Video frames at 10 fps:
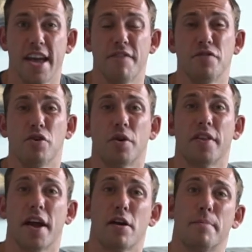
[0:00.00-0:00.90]
If you go to
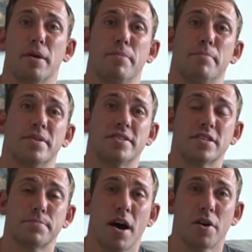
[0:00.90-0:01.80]
the Airbnb
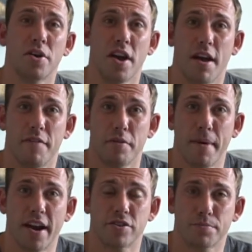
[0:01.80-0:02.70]
business model, if you
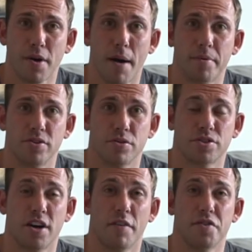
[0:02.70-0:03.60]
manage your properties
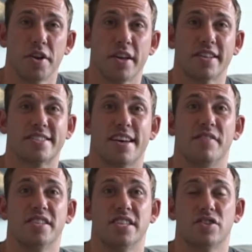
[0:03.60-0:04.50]
yourself, you can get
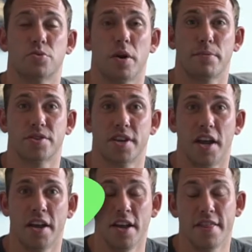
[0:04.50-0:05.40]
17 to 20%.
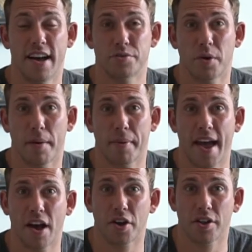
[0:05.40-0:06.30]
That's what I'm
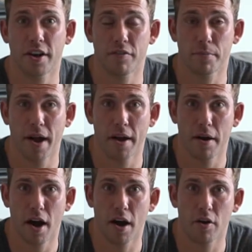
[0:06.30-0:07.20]
calculating for
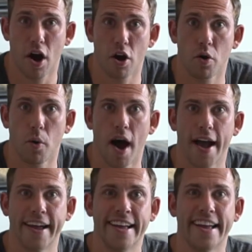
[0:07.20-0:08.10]
my
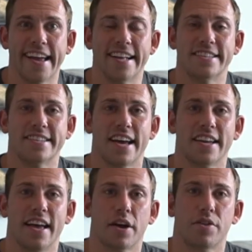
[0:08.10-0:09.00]
ROI in San
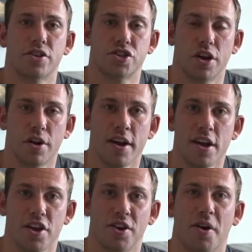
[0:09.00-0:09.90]
Diego this year.
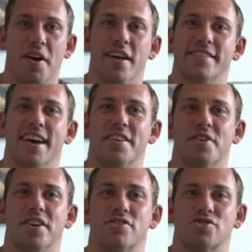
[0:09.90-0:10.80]

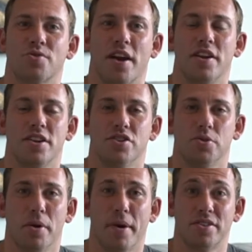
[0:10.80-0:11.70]
10-year interest rate,
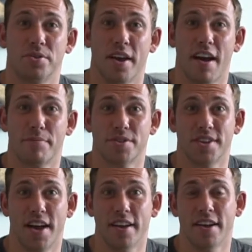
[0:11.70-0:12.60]
doing about
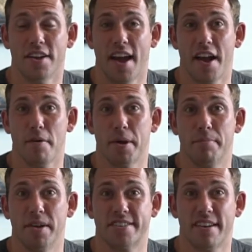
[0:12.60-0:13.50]
2.5%.
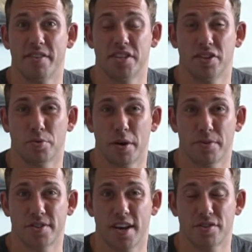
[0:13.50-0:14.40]
Airbnb 17 to
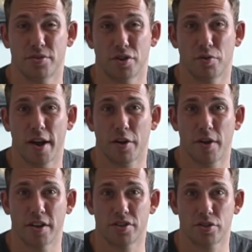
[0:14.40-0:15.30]
20%, so it's a
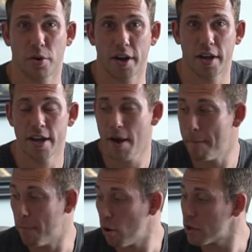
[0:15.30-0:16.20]
great story.
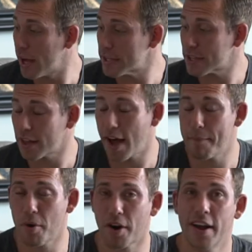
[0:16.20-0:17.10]
Bolt likes it a
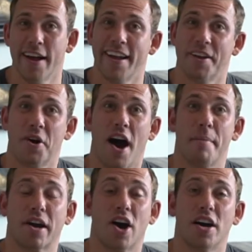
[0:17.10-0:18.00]
lot more.
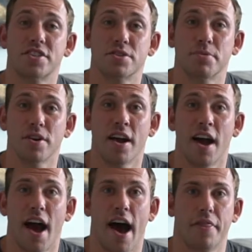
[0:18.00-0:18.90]
I'm a
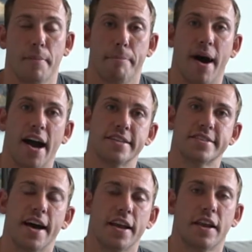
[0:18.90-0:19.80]
customer on the buy
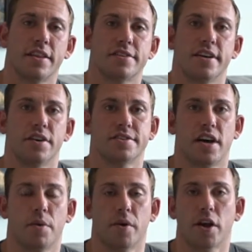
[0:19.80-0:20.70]
side and on the sell
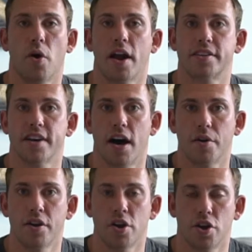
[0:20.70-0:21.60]
side. When I go out of
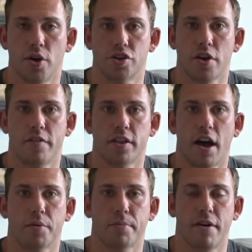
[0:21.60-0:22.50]
town, I travel a
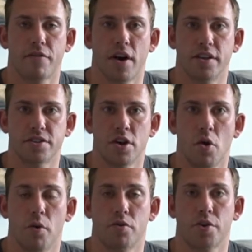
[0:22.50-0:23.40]
lot with my friends.
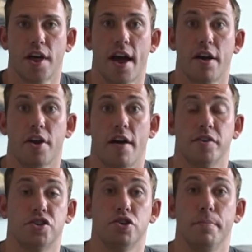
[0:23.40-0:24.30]
Would we rather have
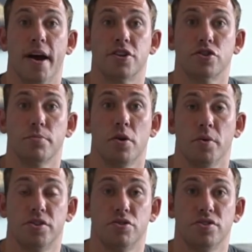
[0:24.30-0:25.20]
a 2-bedroom
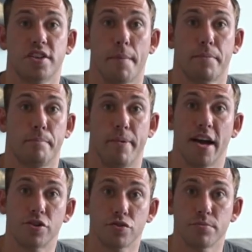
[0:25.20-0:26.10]
with 2 separate
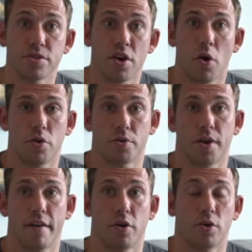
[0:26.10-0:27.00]
bedrooms, or do we
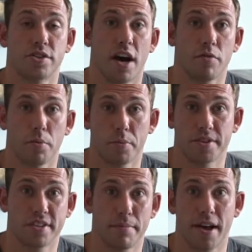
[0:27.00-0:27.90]
have a hotel room where we
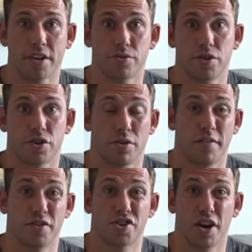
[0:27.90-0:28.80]
sleep next to each other
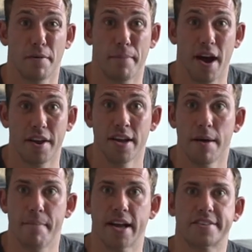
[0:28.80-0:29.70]
and even share a bed?
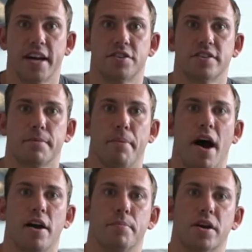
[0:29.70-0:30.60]
Makes sense as a
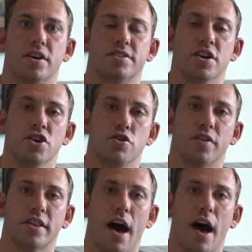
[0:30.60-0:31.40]
buyer because you have a